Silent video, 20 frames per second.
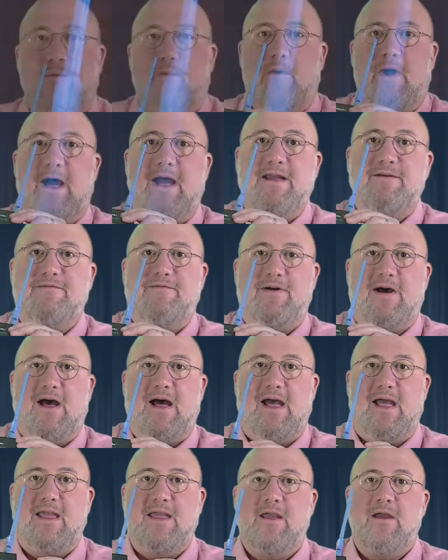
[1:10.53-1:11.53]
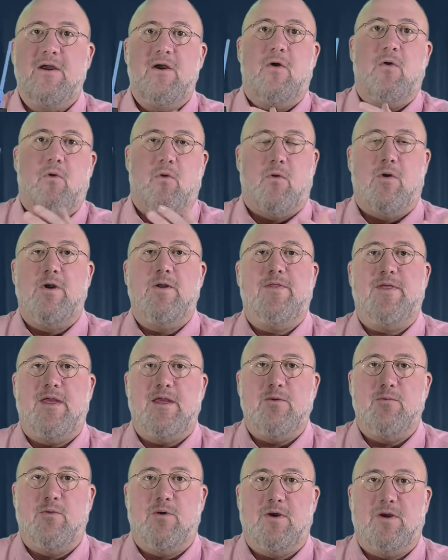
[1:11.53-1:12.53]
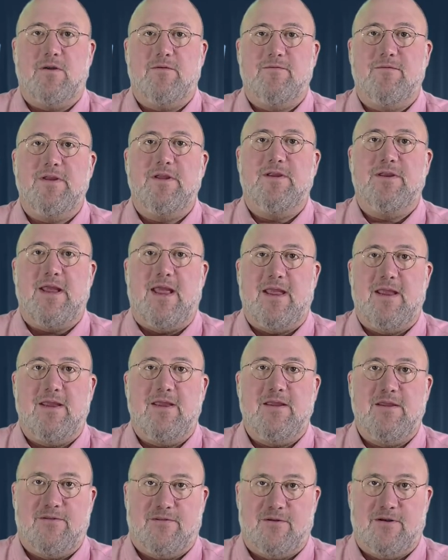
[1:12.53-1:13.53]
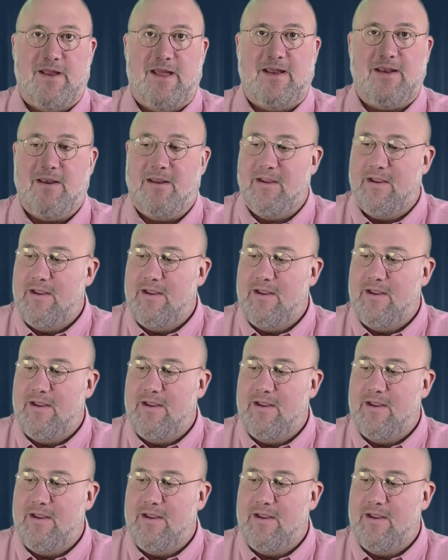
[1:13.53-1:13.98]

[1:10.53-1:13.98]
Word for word: Wi-Fi or they work via Ethernet.